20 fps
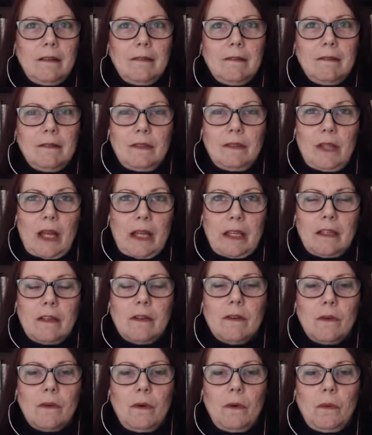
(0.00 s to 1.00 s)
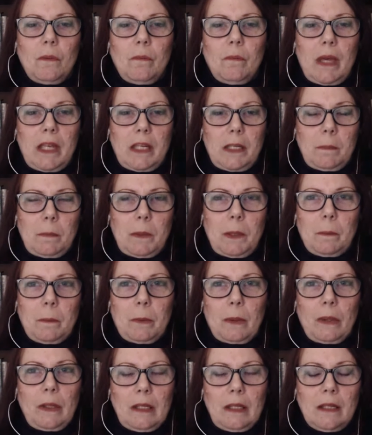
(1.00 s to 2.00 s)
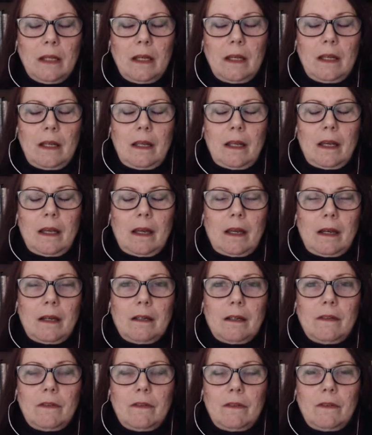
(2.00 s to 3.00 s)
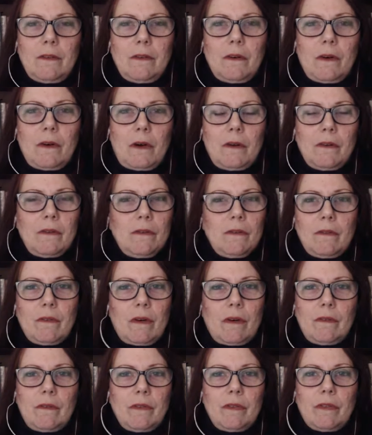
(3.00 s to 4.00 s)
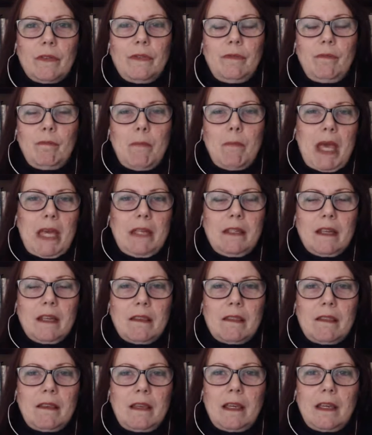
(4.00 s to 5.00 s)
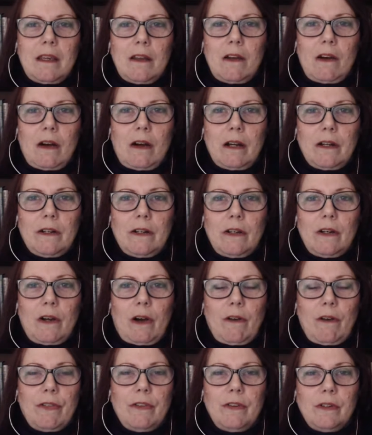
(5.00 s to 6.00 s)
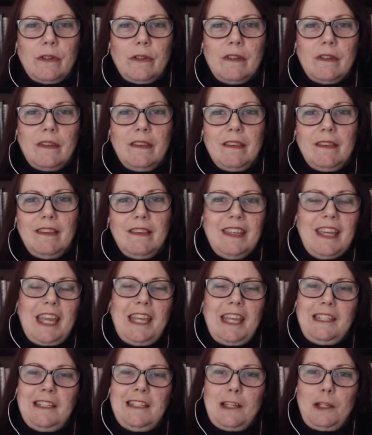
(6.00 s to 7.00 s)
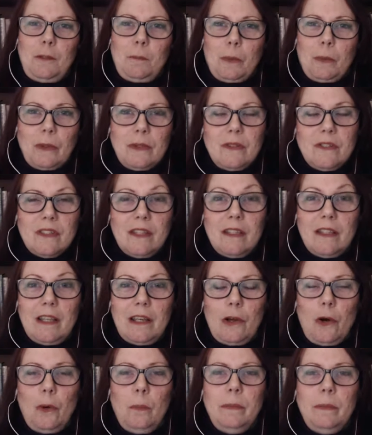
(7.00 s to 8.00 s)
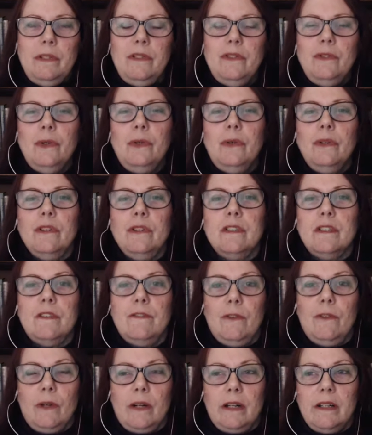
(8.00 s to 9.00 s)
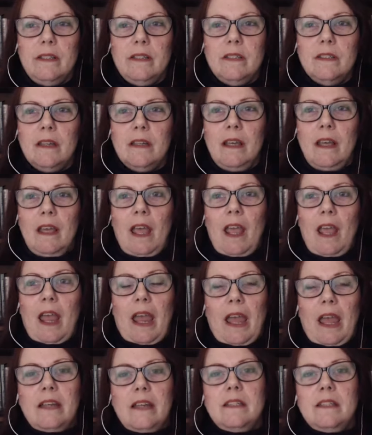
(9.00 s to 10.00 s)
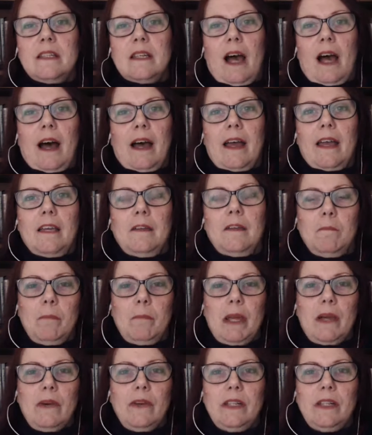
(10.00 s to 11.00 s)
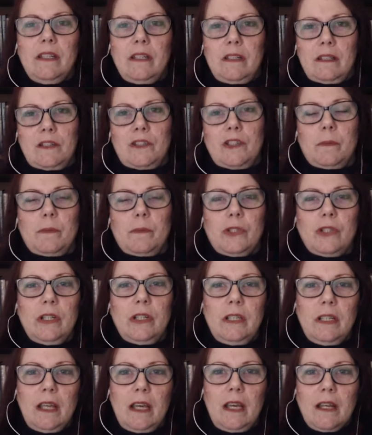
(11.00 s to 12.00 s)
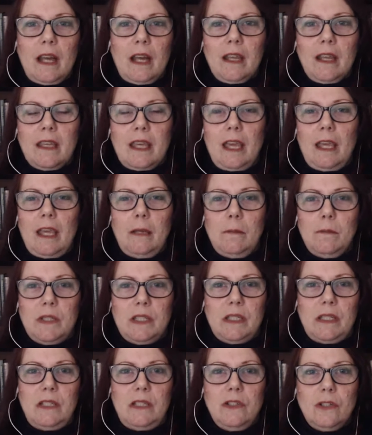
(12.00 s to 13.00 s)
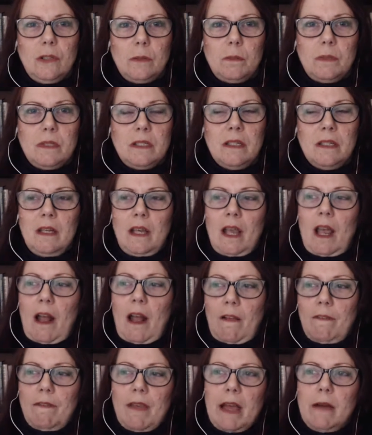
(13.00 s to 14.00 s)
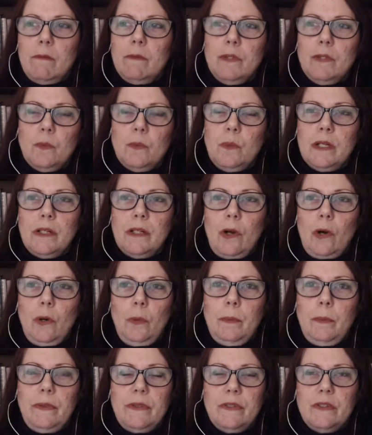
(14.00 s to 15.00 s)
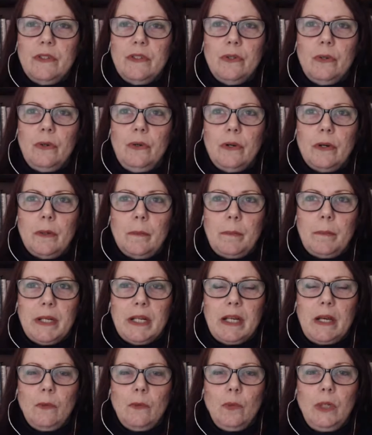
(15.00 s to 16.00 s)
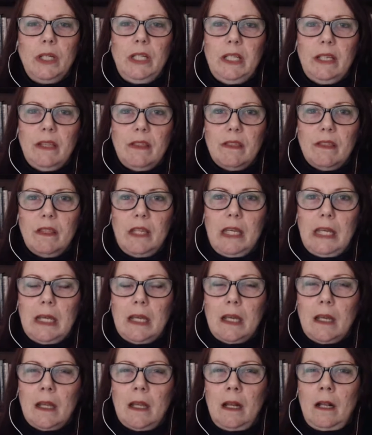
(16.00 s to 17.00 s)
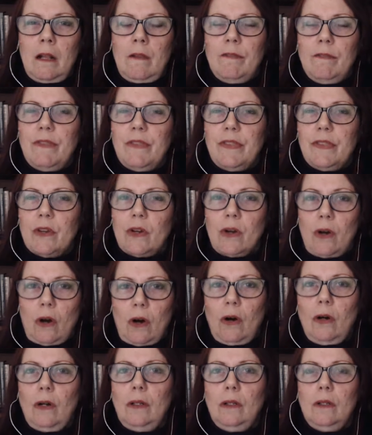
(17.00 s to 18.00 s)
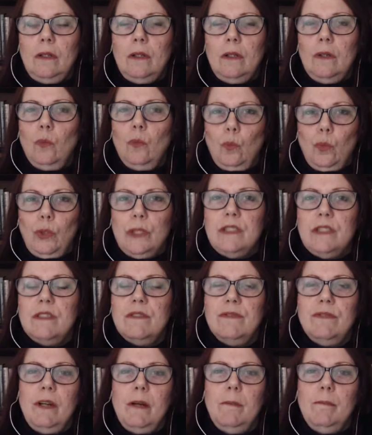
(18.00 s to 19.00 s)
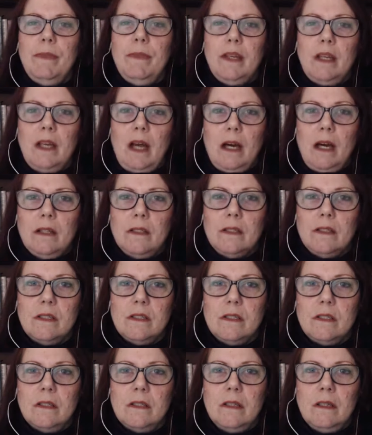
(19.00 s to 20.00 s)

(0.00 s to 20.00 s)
like many people, men, I think, are the gatekeepers, and they open doors for us. And I married an Egyptian and I came to Egypt. And that was what opened the door. But I really think that the call was from the goddess.